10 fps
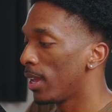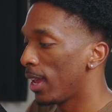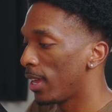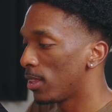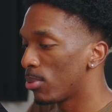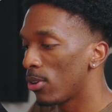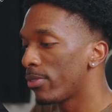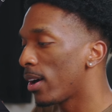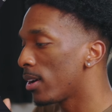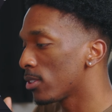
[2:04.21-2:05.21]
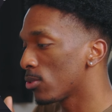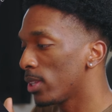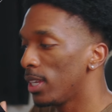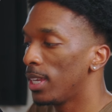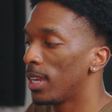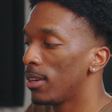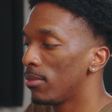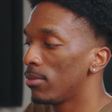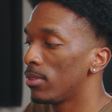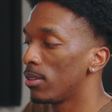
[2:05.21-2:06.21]
And the profiles really
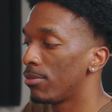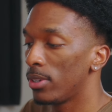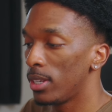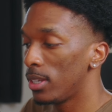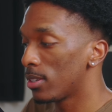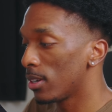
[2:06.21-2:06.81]
give the footage